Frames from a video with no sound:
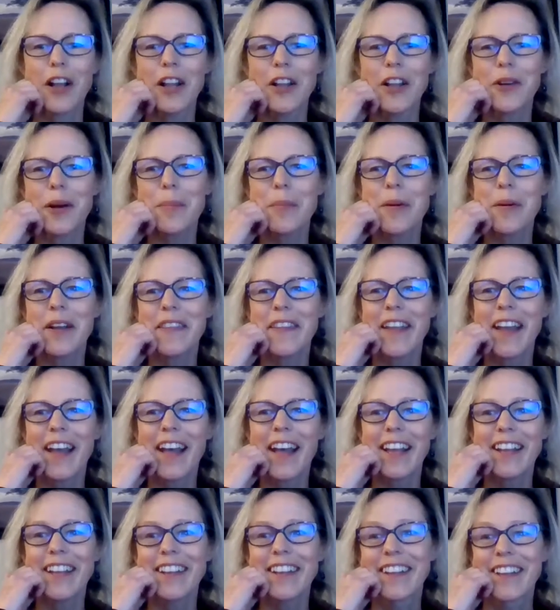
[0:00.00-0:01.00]
follow-up on
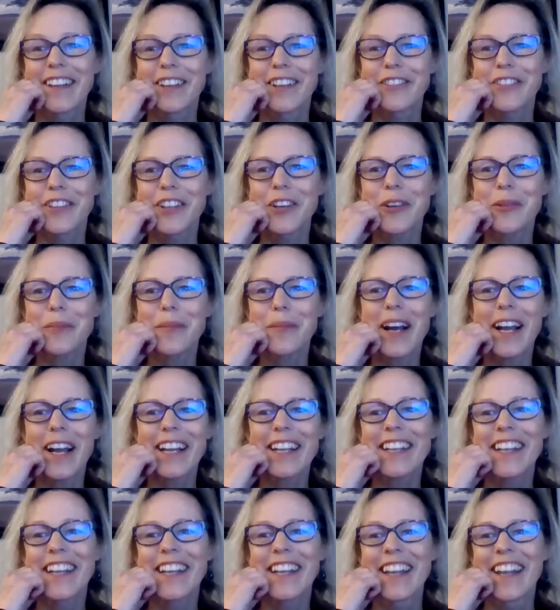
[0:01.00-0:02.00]
that, if you don't
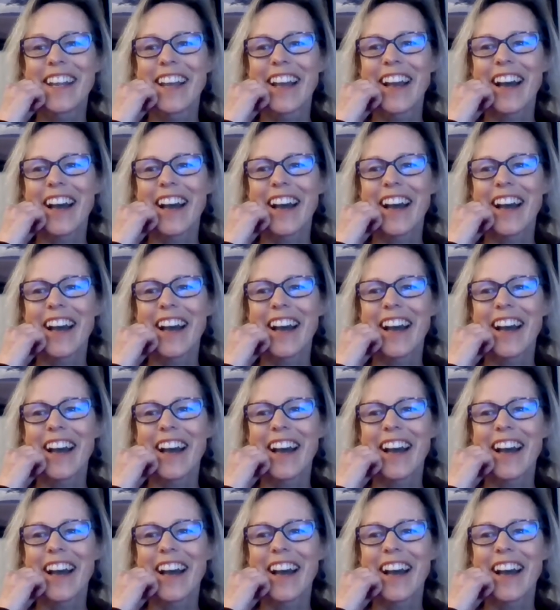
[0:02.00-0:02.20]
mind?